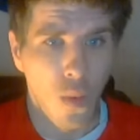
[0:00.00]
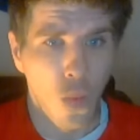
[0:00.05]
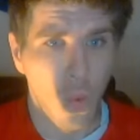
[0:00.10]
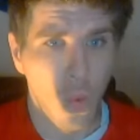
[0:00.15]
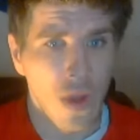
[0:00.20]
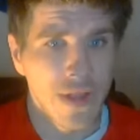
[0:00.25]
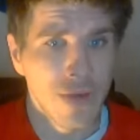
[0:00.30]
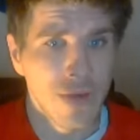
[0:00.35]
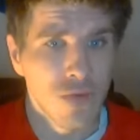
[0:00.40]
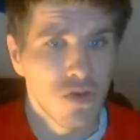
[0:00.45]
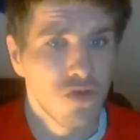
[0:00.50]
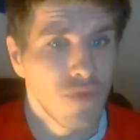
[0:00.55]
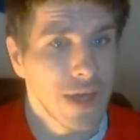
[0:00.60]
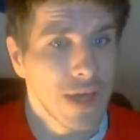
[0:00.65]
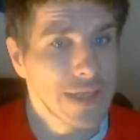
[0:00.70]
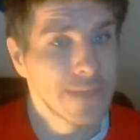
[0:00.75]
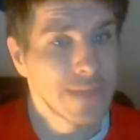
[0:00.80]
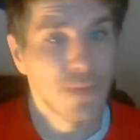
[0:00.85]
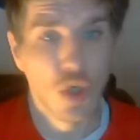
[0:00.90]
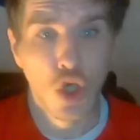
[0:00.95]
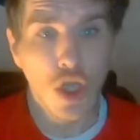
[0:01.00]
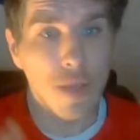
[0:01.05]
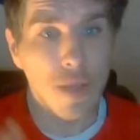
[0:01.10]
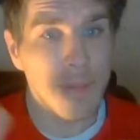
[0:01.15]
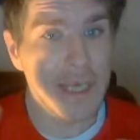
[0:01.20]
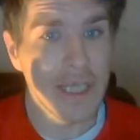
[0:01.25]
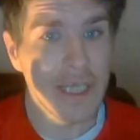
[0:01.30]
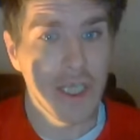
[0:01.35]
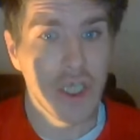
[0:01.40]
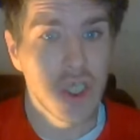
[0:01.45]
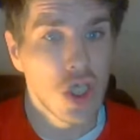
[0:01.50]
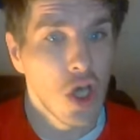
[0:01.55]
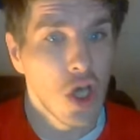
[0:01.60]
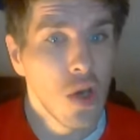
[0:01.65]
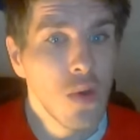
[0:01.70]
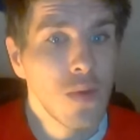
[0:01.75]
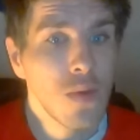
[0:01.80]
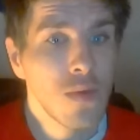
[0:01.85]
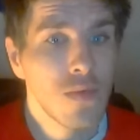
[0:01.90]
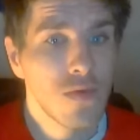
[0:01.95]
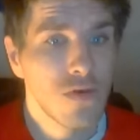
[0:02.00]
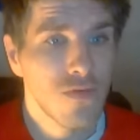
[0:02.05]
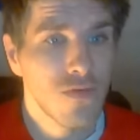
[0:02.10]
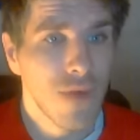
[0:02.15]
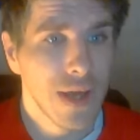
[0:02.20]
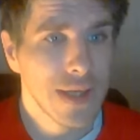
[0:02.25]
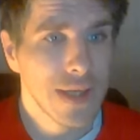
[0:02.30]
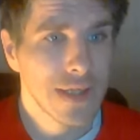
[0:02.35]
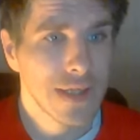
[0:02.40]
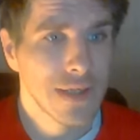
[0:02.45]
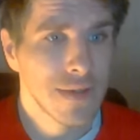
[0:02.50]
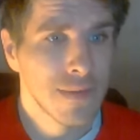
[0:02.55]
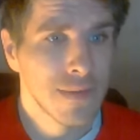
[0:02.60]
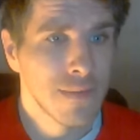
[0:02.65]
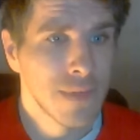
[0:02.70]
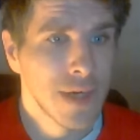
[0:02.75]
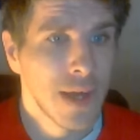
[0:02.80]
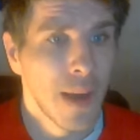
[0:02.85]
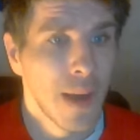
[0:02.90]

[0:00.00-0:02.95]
1-0 to Wrexham, could have been 2-0 to Wrexham,